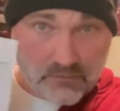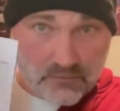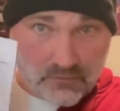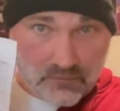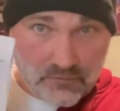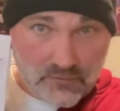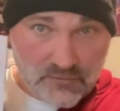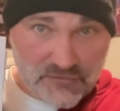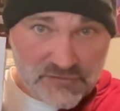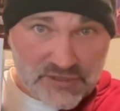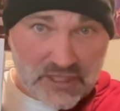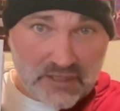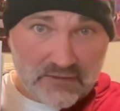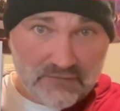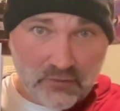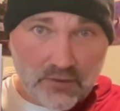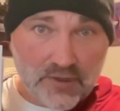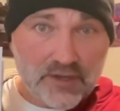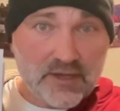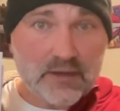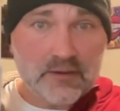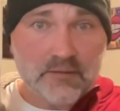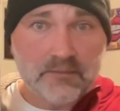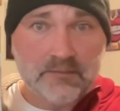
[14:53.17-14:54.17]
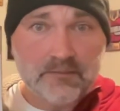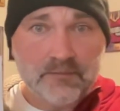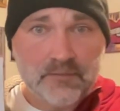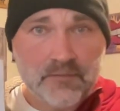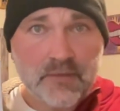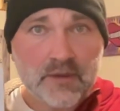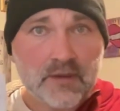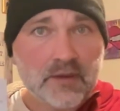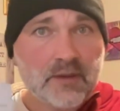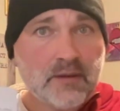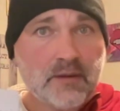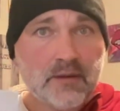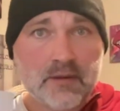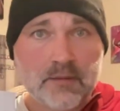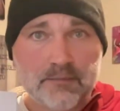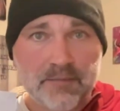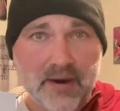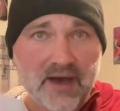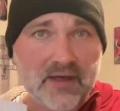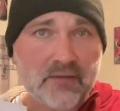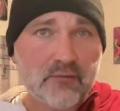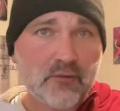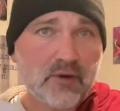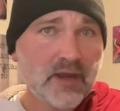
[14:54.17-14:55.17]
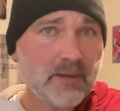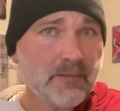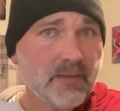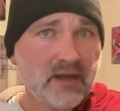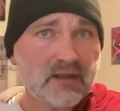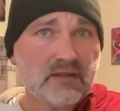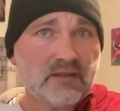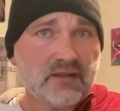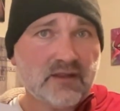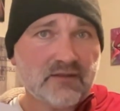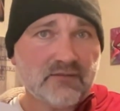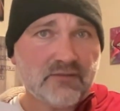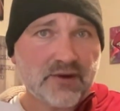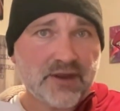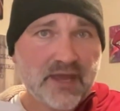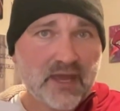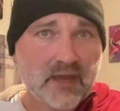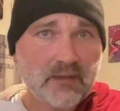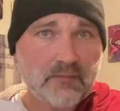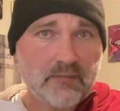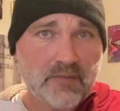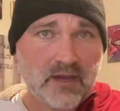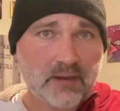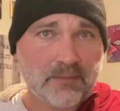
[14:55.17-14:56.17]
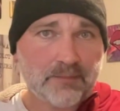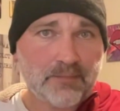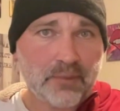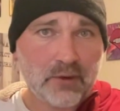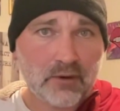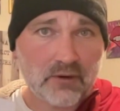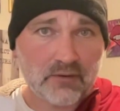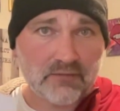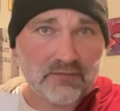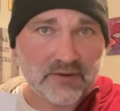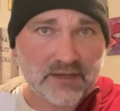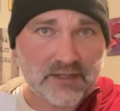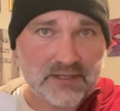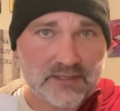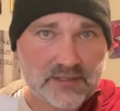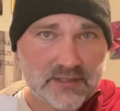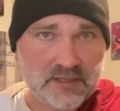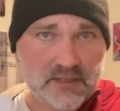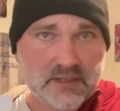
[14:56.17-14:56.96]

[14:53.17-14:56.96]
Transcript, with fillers: Genvoya, by the way, my liver came back perfect.